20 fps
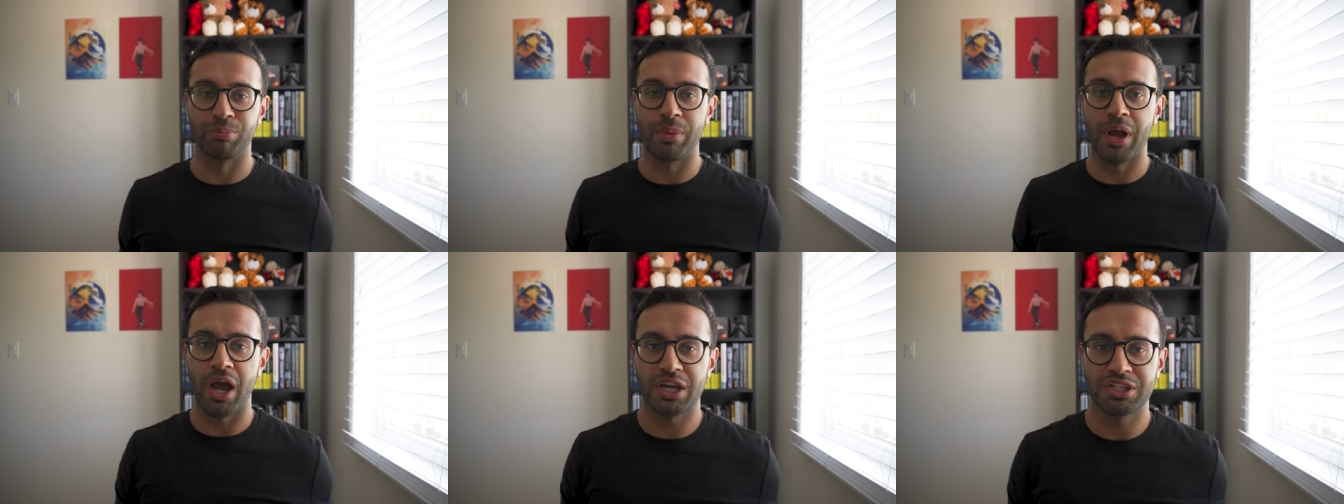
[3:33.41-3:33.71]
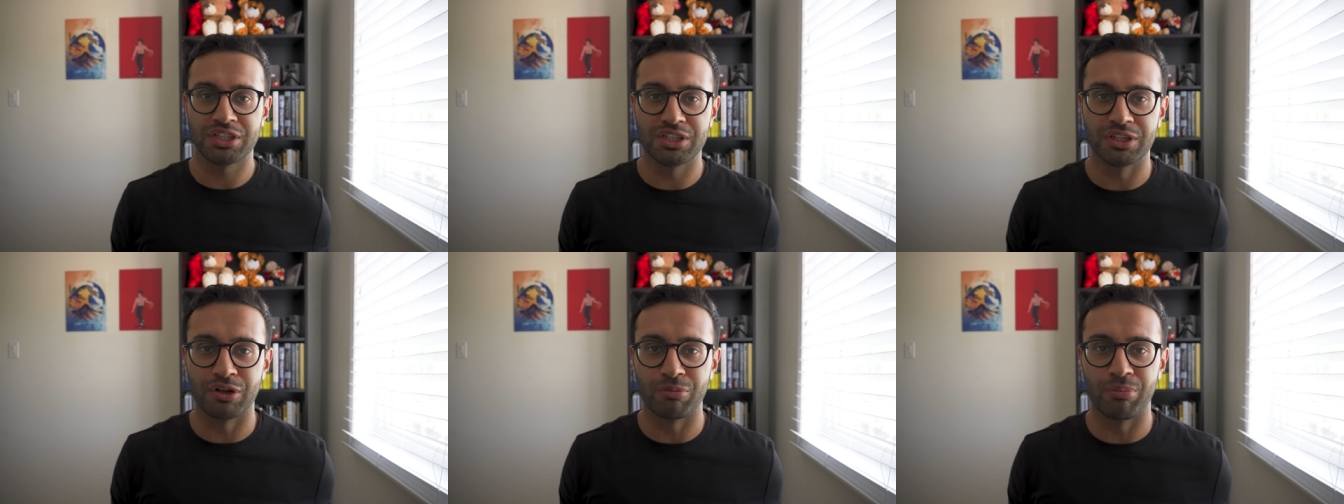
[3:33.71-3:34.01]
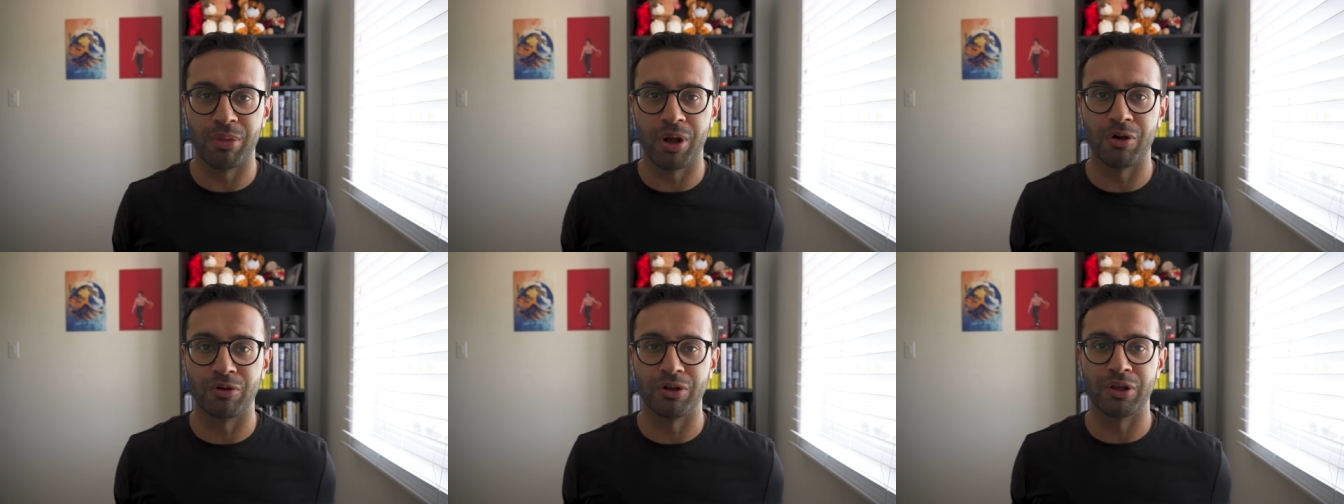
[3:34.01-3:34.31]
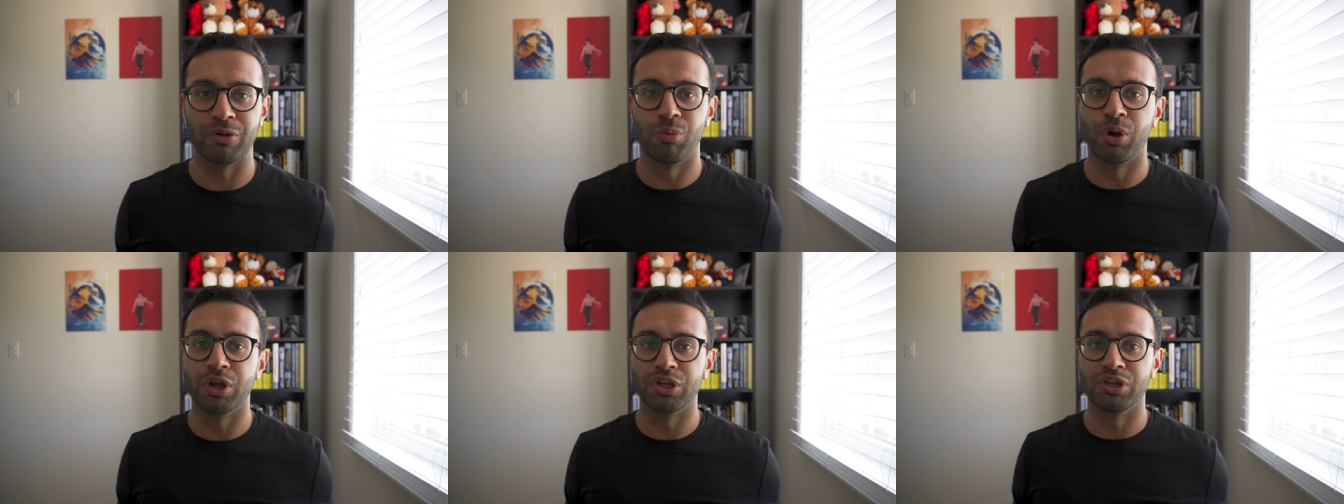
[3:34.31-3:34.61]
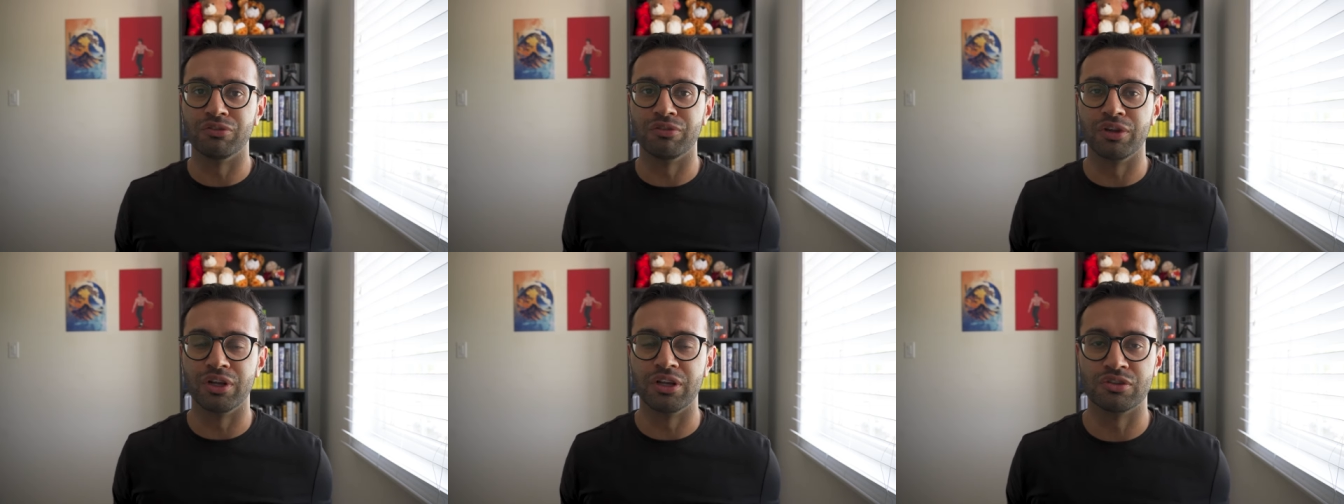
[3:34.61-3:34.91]
passionate about and what
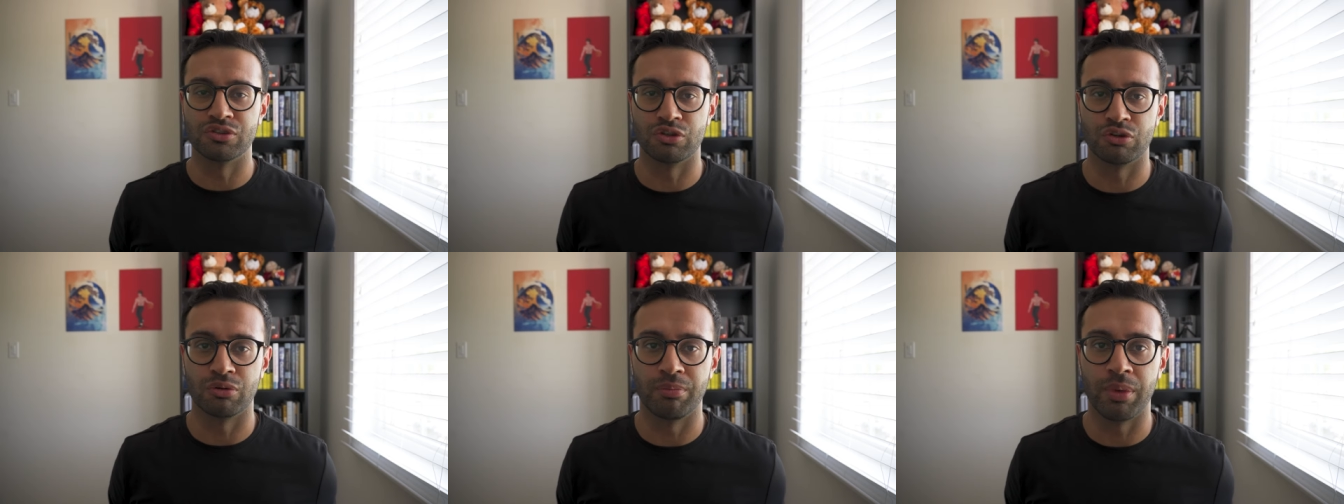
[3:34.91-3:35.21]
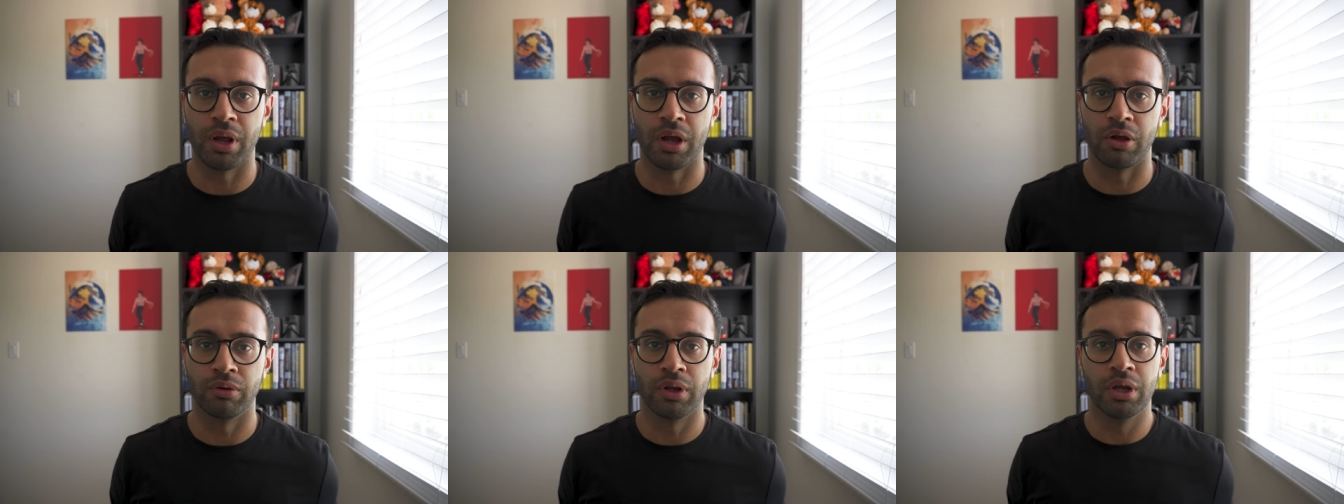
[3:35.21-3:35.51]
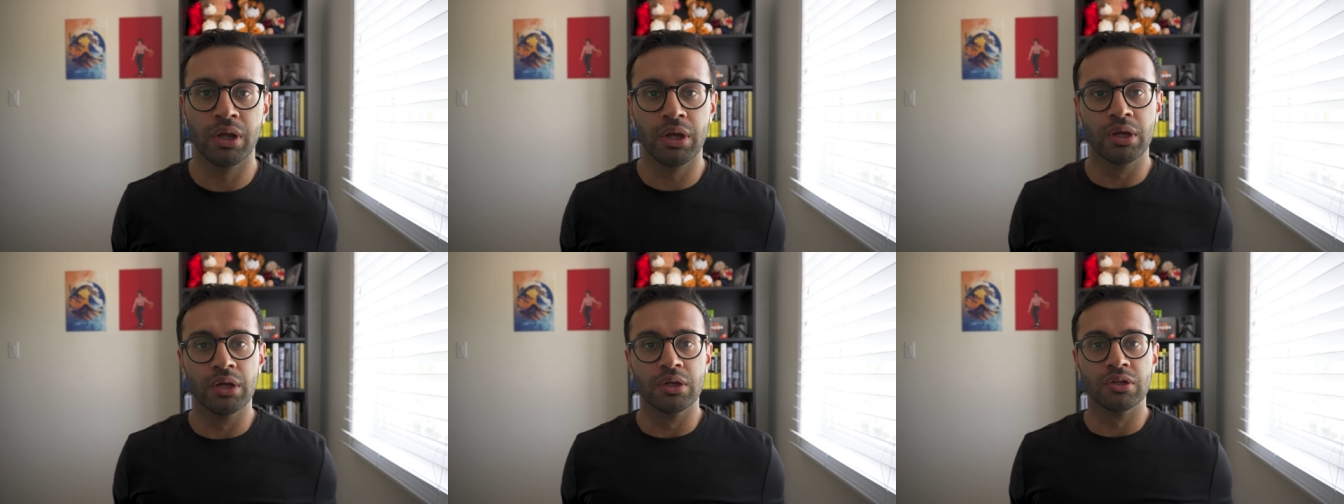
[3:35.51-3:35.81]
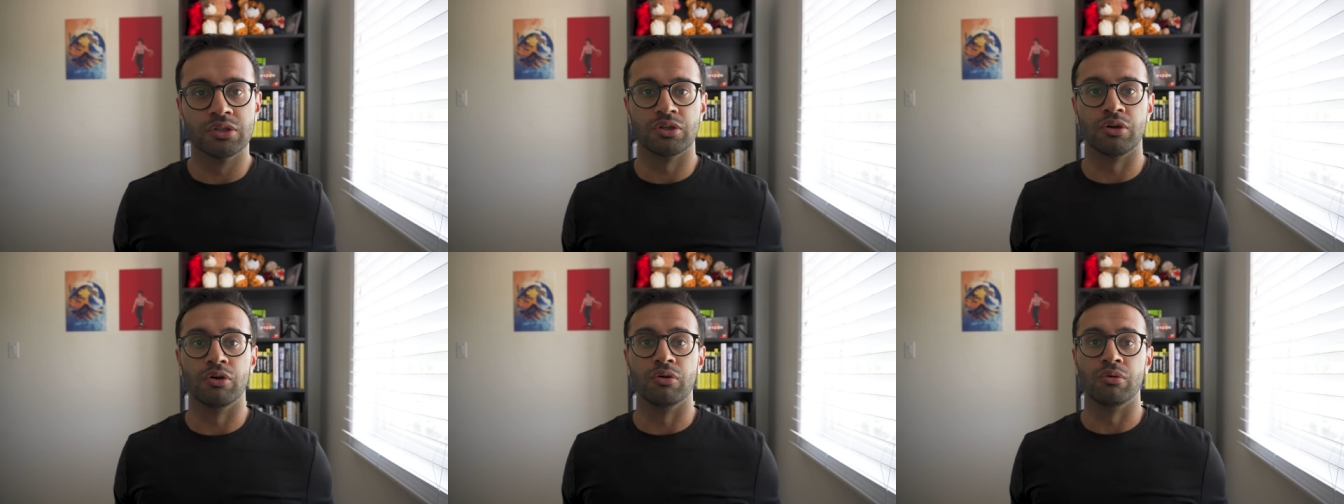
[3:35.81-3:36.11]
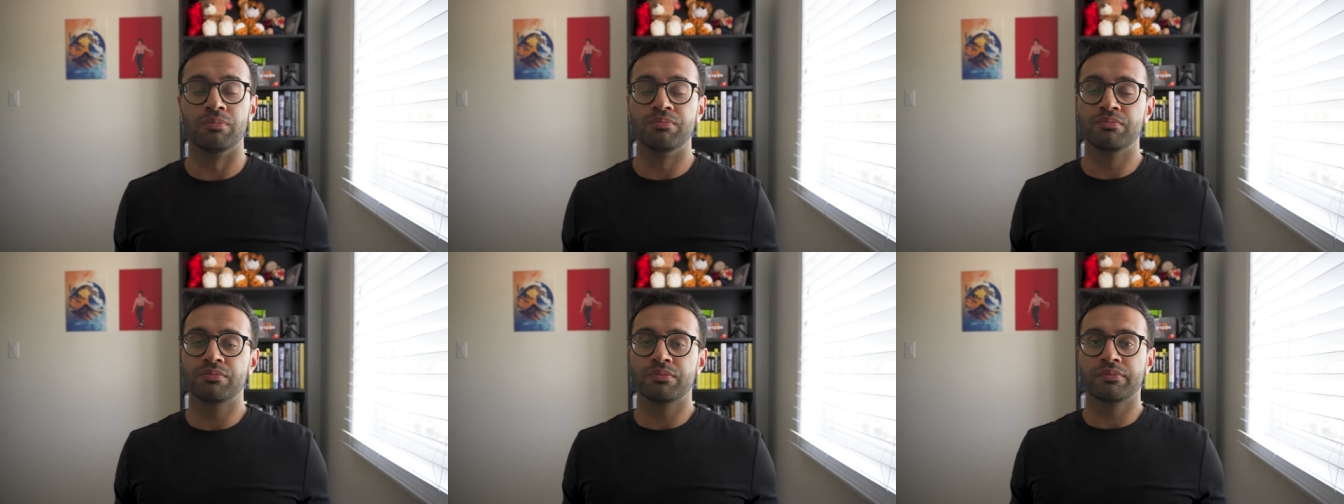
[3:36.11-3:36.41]
your videos are about.
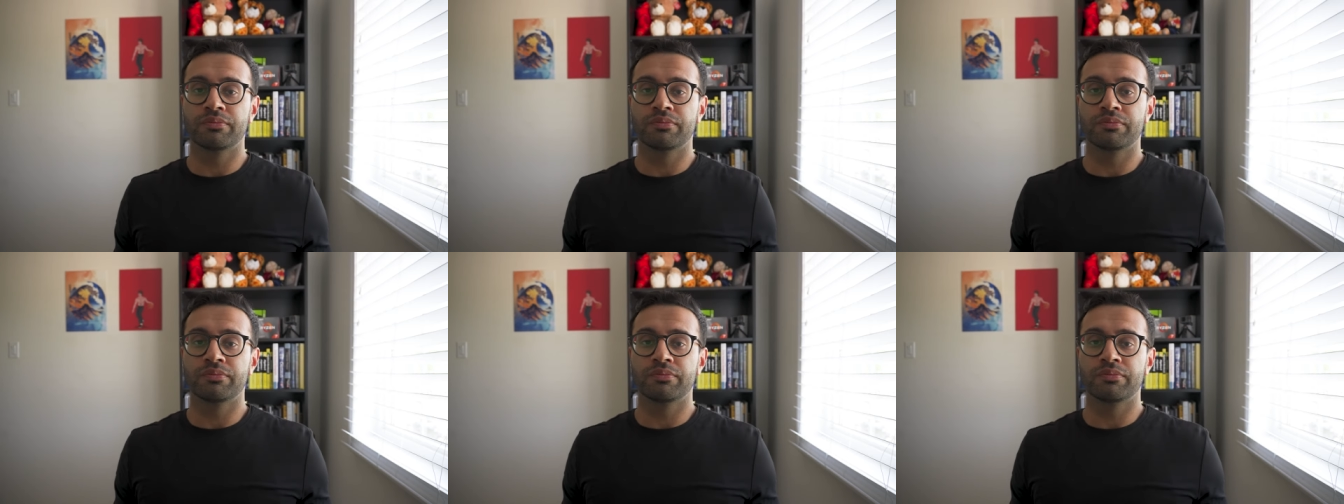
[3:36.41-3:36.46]
So